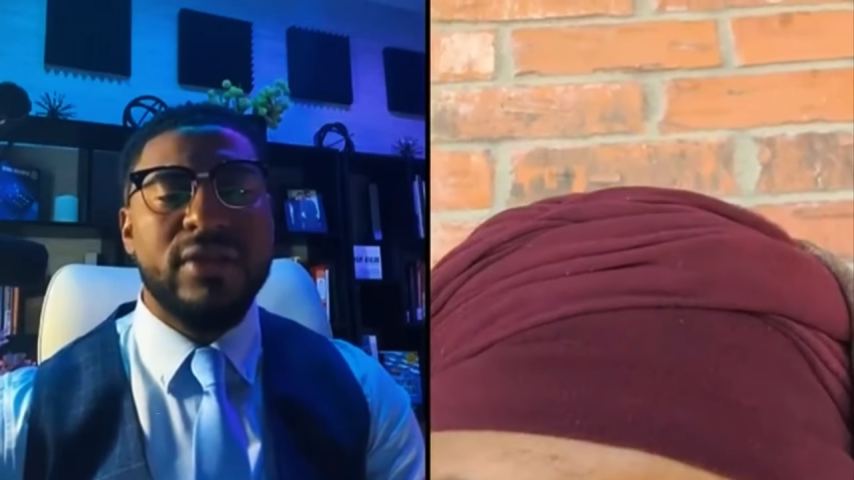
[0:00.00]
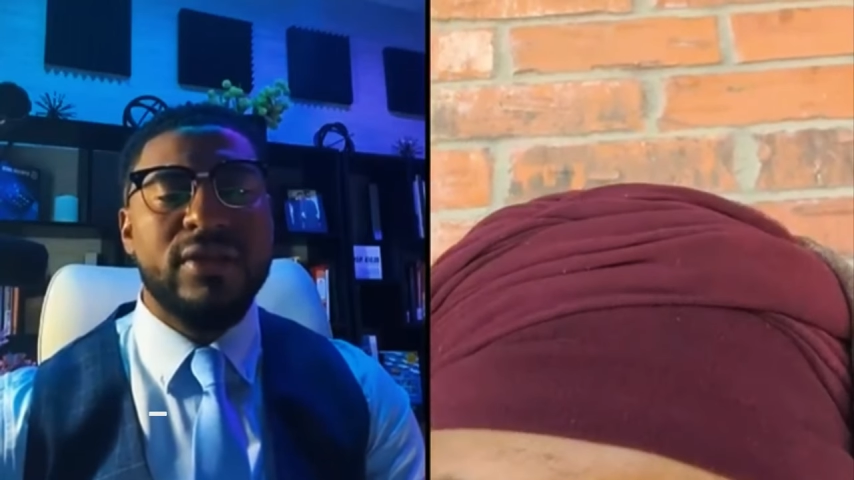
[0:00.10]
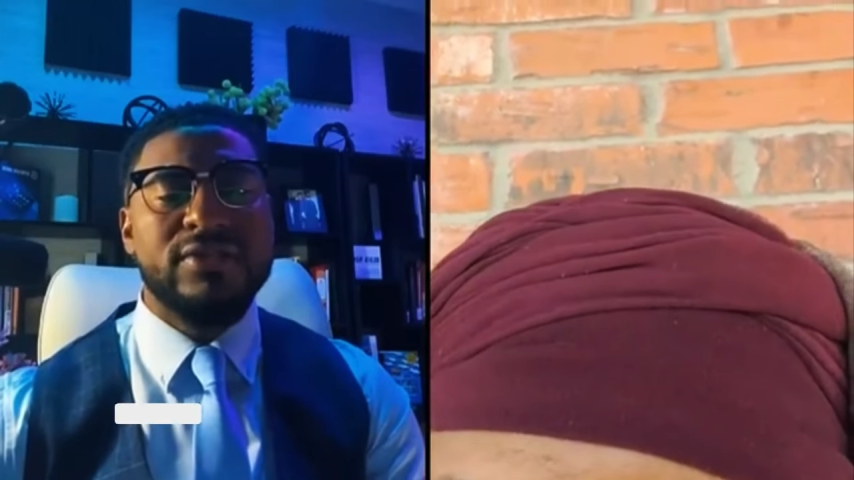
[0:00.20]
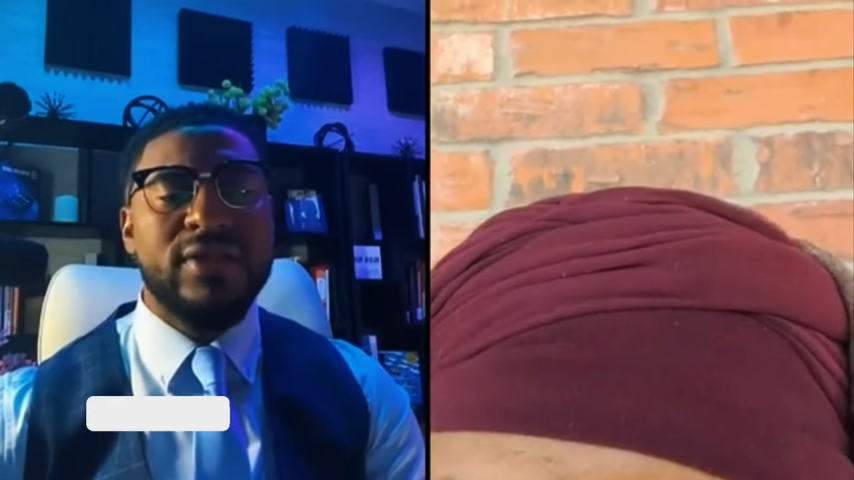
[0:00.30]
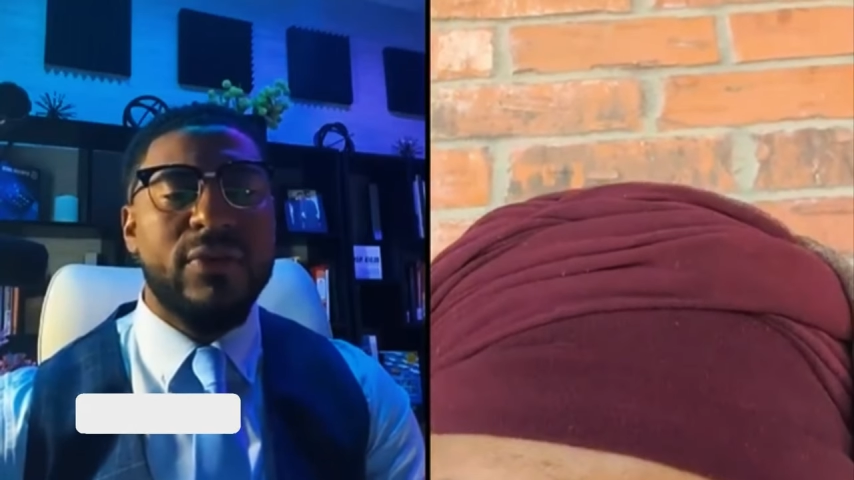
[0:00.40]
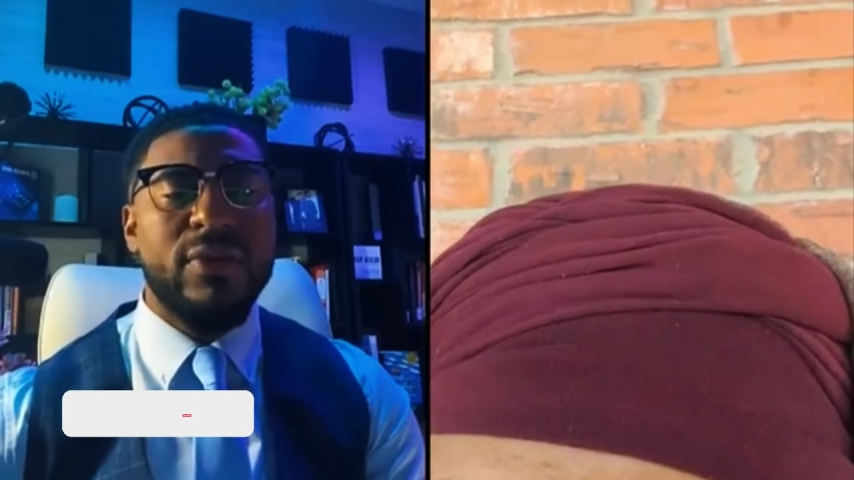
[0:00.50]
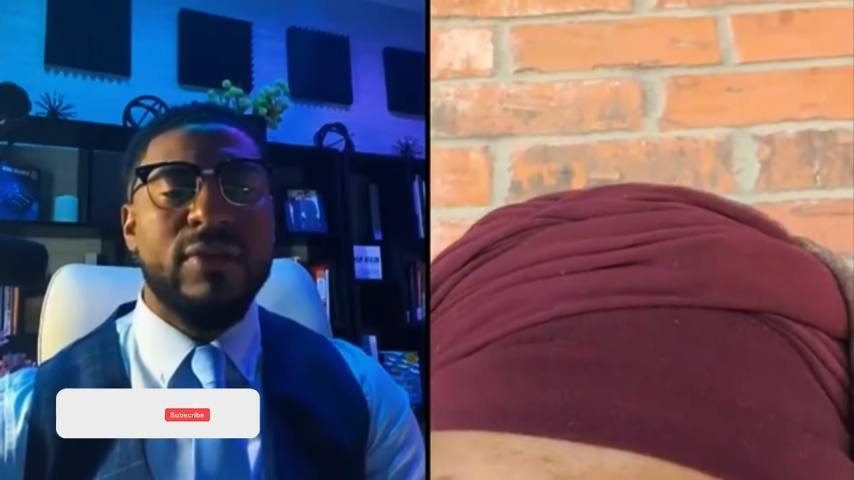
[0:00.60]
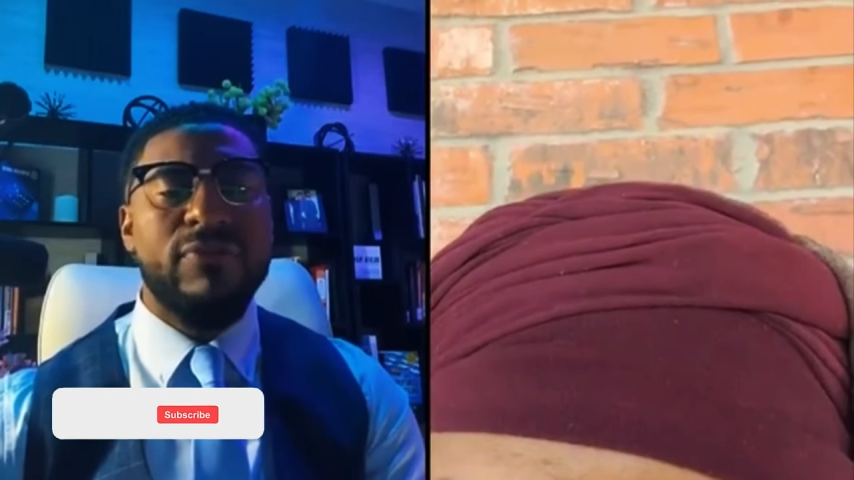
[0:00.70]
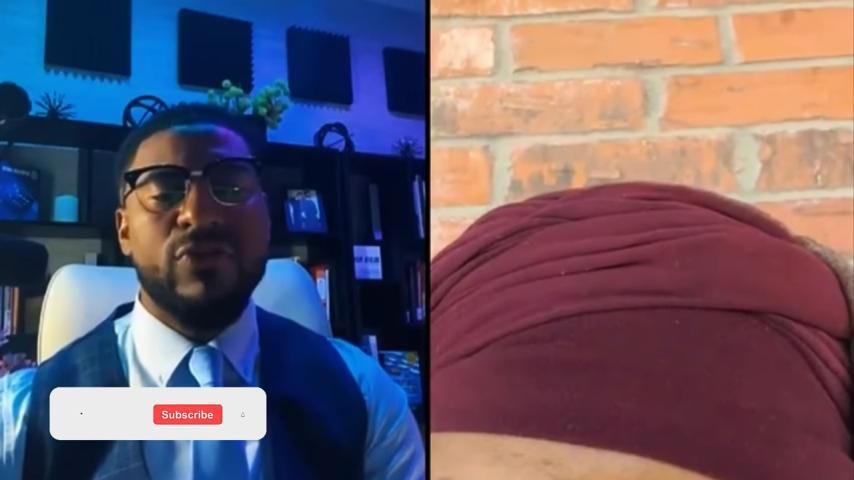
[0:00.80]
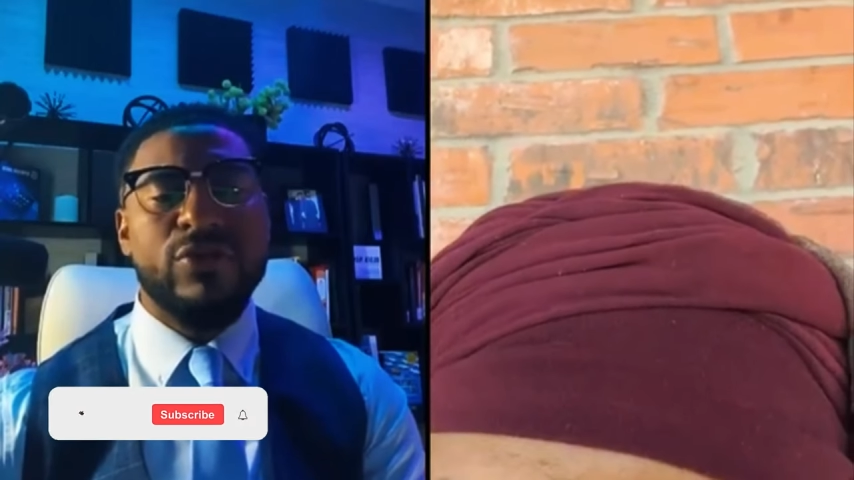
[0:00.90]
and stay with
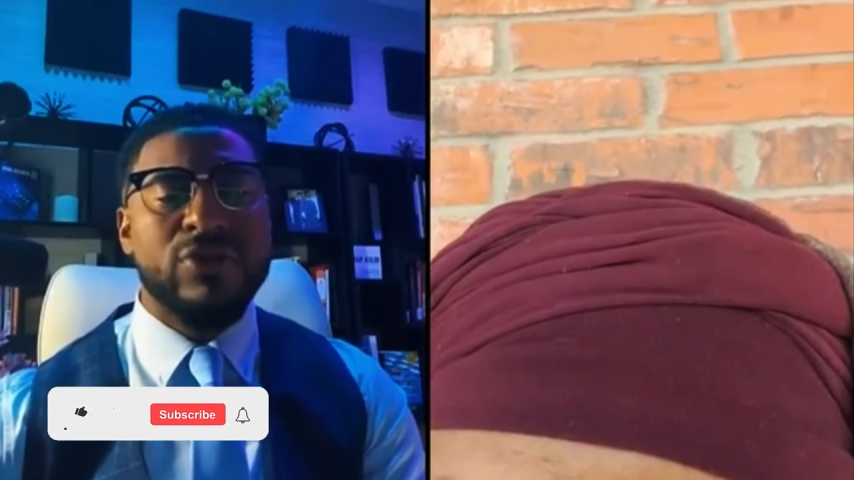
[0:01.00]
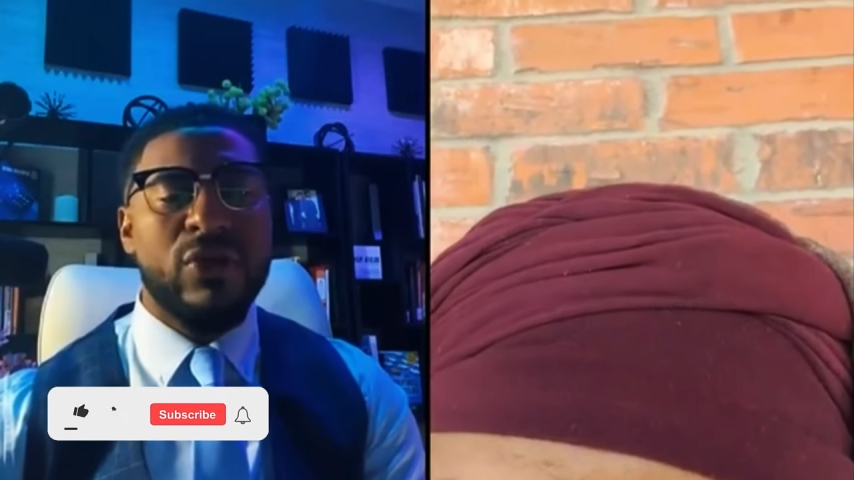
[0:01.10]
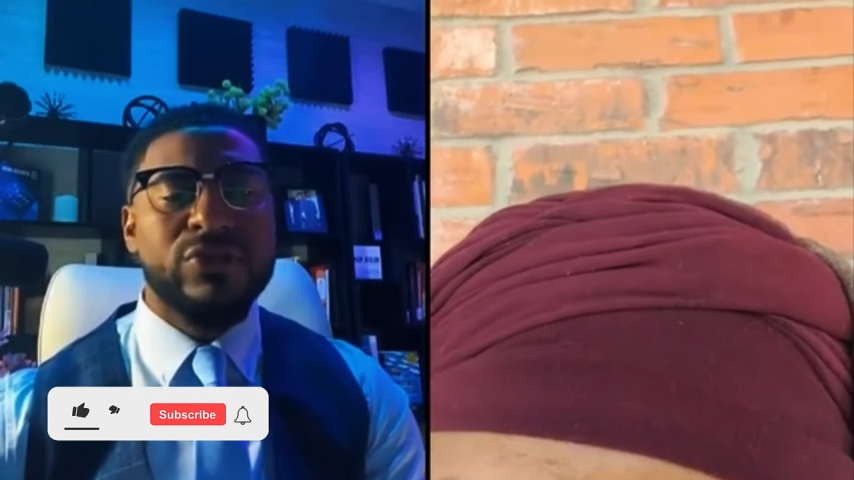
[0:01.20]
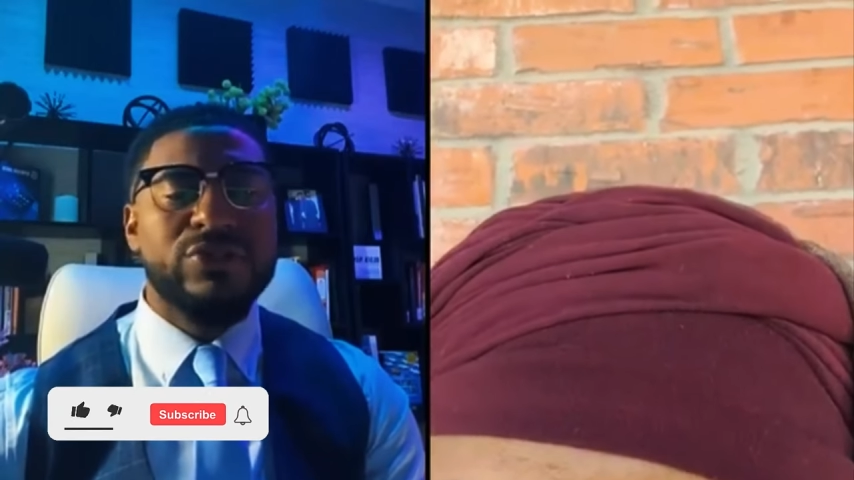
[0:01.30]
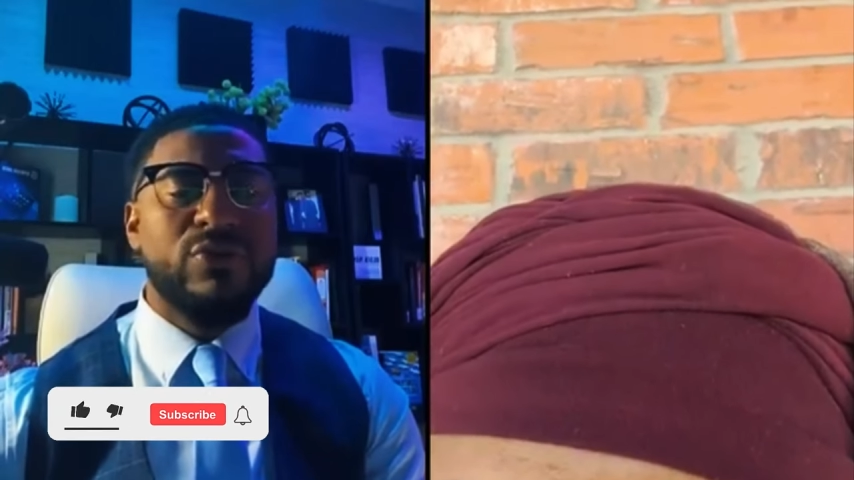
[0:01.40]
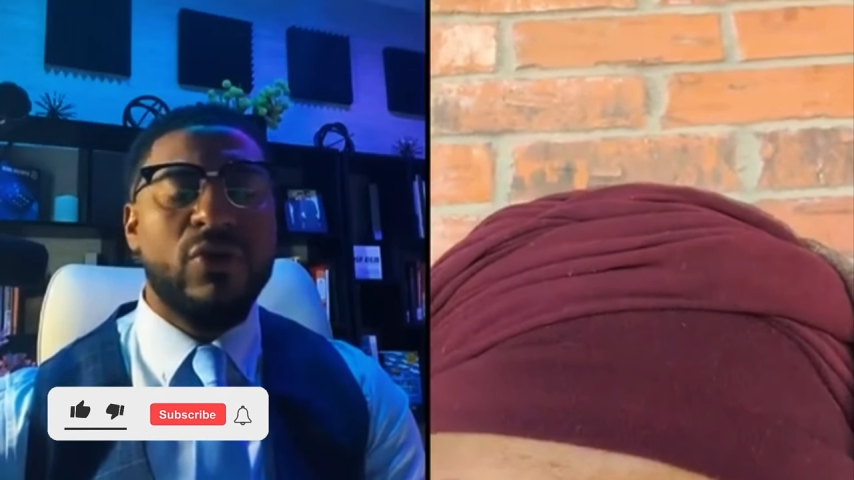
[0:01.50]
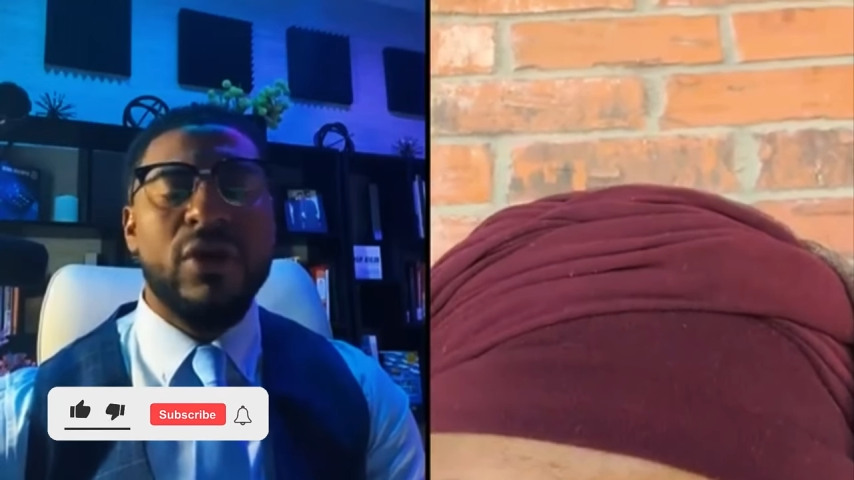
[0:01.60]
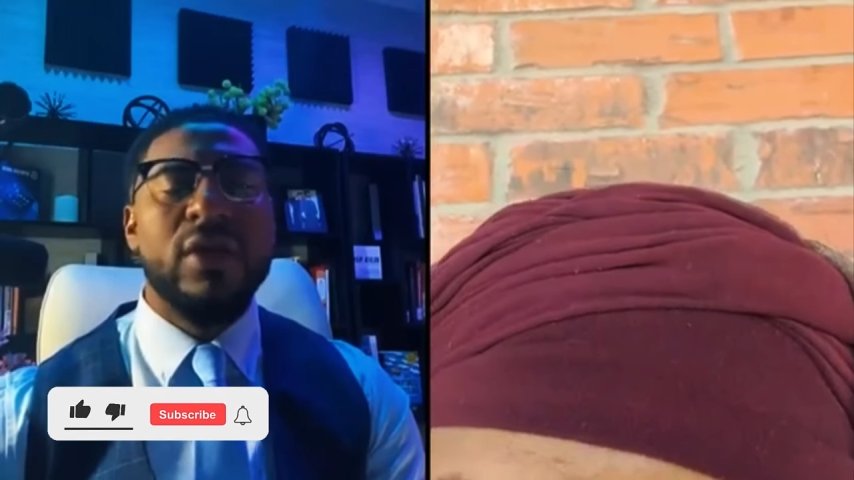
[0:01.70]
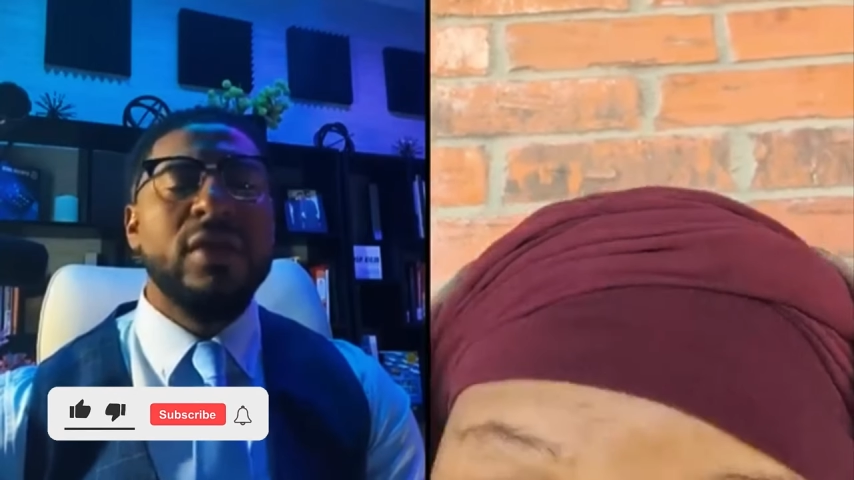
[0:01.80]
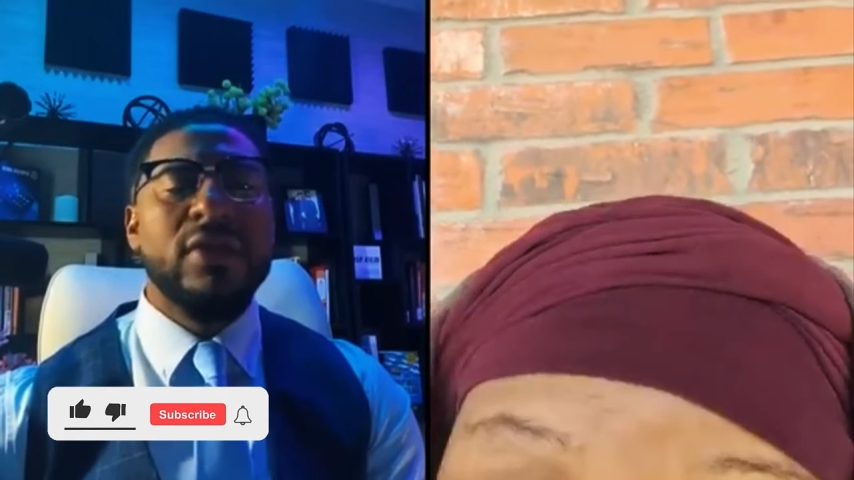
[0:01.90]
him for as long as you want.